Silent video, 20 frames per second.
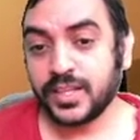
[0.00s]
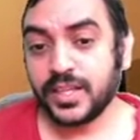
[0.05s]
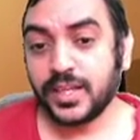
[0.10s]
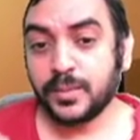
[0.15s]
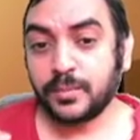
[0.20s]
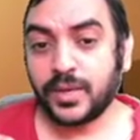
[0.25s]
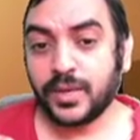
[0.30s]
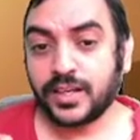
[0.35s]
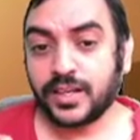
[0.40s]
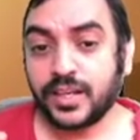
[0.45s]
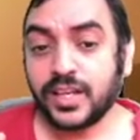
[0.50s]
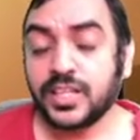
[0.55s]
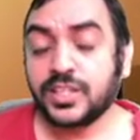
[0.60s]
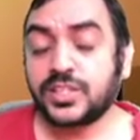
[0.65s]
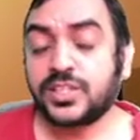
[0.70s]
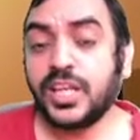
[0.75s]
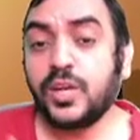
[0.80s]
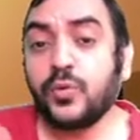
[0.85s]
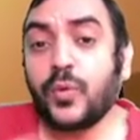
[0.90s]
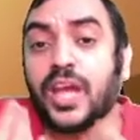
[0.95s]
But
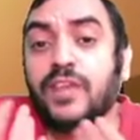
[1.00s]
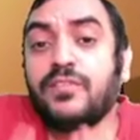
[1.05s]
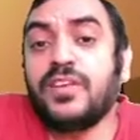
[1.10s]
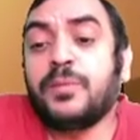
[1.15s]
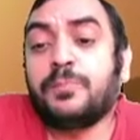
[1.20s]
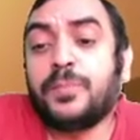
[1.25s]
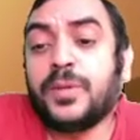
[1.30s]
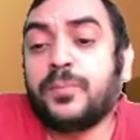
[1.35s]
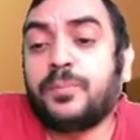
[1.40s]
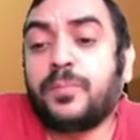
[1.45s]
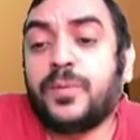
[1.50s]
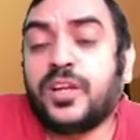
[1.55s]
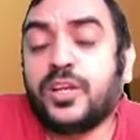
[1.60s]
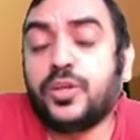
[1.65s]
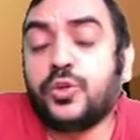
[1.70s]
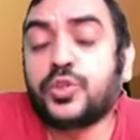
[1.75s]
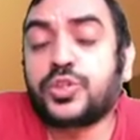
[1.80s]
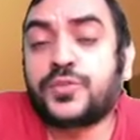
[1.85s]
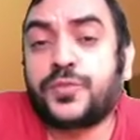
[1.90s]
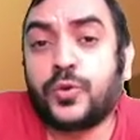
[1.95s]
still, why will people
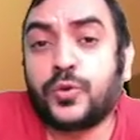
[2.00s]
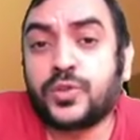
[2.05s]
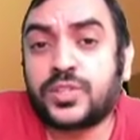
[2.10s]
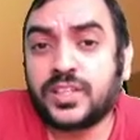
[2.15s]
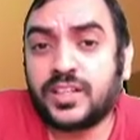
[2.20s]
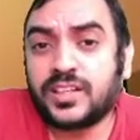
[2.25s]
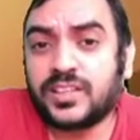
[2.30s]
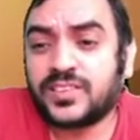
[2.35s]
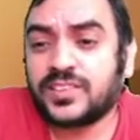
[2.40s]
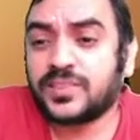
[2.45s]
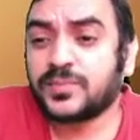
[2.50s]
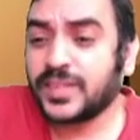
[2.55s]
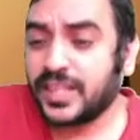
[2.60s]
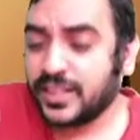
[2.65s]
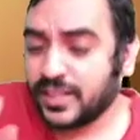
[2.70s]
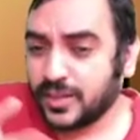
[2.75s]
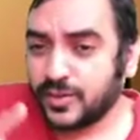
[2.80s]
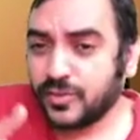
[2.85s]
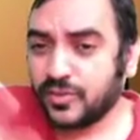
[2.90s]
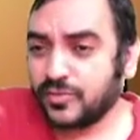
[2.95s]
use futures?
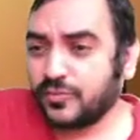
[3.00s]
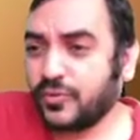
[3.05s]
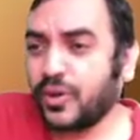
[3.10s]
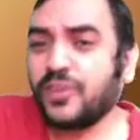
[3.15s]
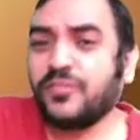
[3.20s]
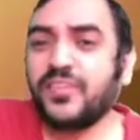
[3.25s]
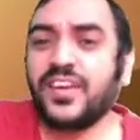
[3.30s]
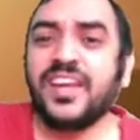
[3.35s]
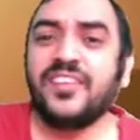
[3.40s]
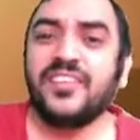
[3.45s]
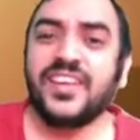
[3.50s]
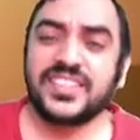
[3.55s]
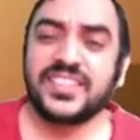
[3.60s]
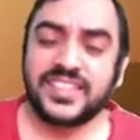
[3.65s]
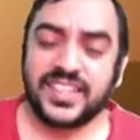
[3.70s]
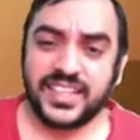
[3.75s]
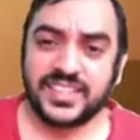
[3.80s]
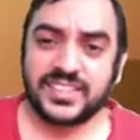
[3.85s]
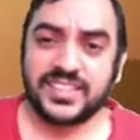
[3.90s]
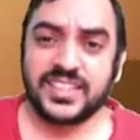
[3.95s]
For various
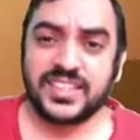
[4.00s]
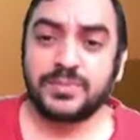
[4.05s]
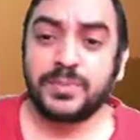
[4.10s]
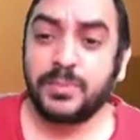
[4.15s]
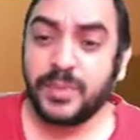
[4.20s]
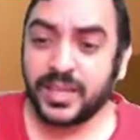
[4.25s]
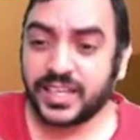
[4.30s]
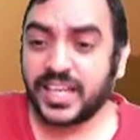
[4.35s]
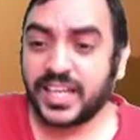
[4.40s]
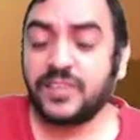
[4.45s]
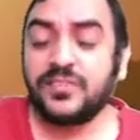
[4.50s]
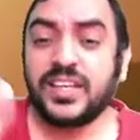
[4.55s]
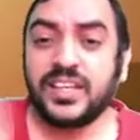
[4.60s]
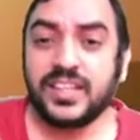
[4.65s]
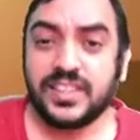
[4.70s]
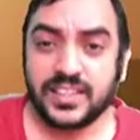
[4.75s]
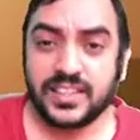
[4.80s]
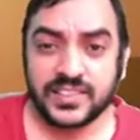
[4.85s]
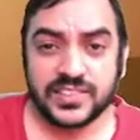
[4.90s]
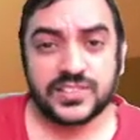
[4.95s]
reasons, maybe
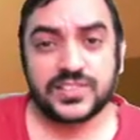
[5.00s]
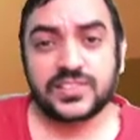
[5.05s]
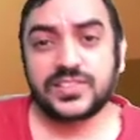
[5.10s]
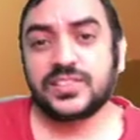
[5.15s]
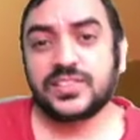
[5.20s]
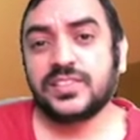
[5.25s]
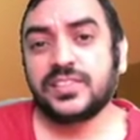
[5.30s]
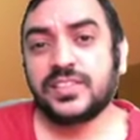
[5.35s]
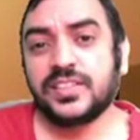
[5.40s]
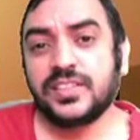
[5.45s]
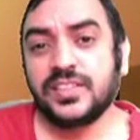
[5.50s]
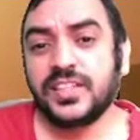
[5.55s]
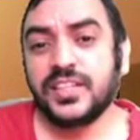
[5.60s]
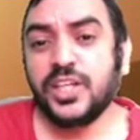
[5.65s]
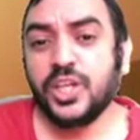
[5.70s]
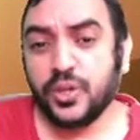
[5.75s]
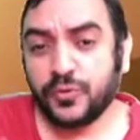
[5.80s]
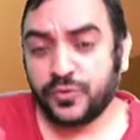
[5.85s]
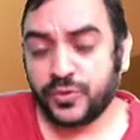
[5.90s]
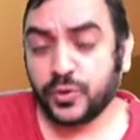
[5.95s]
convenience.
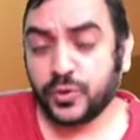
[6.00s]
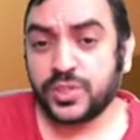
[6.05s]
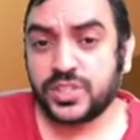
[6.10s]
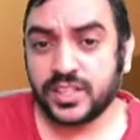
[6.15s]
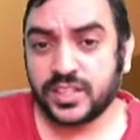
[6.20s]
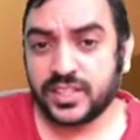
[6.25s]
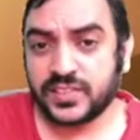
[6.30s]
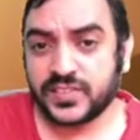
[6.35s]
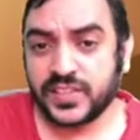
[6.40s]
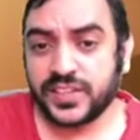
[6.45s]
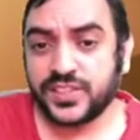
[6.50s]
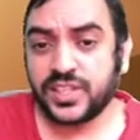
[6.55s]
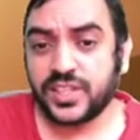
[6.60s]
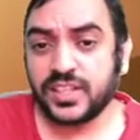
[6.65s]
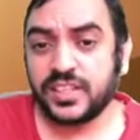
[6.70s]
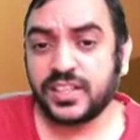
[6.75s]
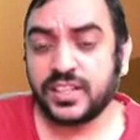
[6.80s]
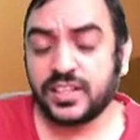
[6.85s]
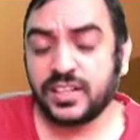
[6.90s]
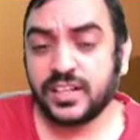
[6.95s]
Futures
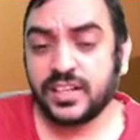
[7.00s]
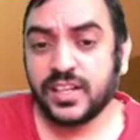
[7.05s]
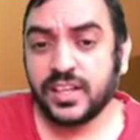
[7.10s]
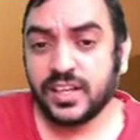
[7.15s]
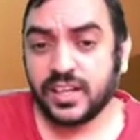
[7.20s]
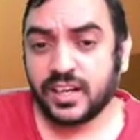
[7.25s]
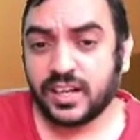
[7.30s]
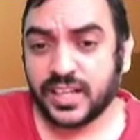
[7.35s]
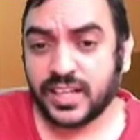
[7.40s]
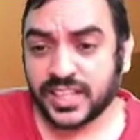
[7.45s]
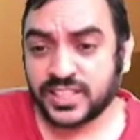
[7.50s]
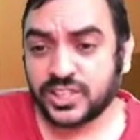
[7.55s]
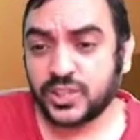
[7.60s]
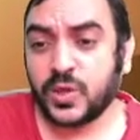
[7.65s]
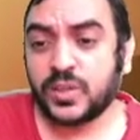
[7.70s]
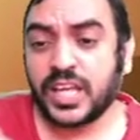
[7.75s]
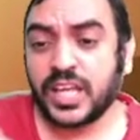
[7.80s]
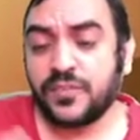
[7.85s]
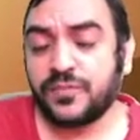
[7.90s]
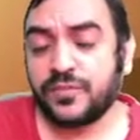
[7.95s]
hedging does
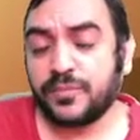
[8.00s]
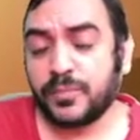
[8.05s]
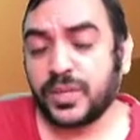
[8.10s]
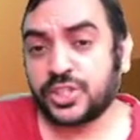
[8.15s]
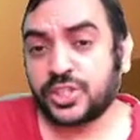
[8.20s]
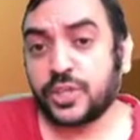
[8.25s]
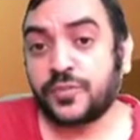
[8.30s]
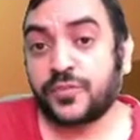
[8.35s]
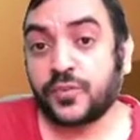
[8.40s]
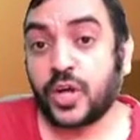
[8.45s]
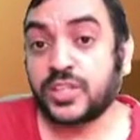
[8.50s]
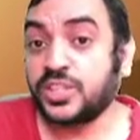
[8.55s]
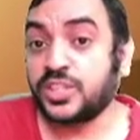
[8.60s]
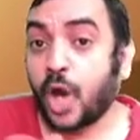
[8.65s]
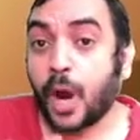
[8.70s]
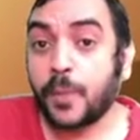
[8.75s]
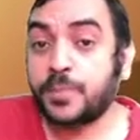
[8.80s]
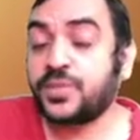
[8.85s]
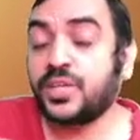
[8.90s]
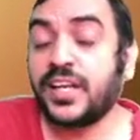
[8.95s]
not have much of cost.
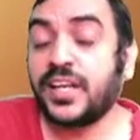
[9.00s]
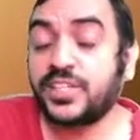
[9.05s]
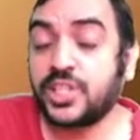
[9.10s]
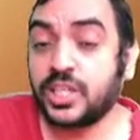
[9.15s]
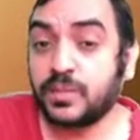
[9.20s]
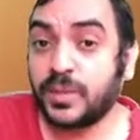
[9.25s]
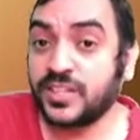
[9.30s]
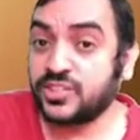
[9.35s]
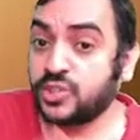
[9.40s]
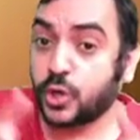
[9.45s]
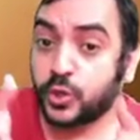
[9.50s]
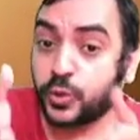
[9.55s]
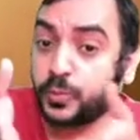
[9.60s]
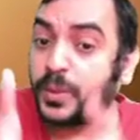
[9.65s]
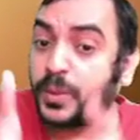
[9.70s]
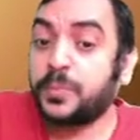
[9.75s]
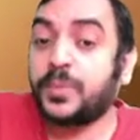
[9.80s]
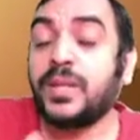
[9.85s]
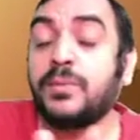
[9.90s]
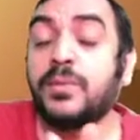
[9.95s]
Option hedging means you have to
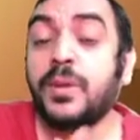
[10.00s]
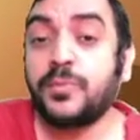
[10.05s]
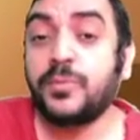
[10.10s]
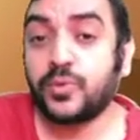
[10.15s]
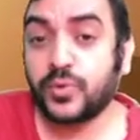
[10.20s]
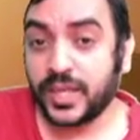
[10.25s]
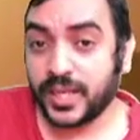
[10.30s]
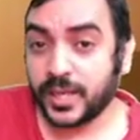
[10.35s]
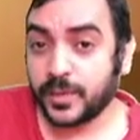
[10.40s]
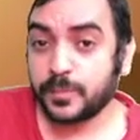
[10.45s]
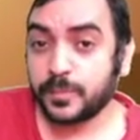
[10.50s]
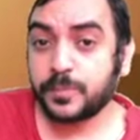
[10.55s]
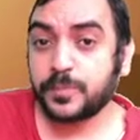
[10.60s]
pay premium today.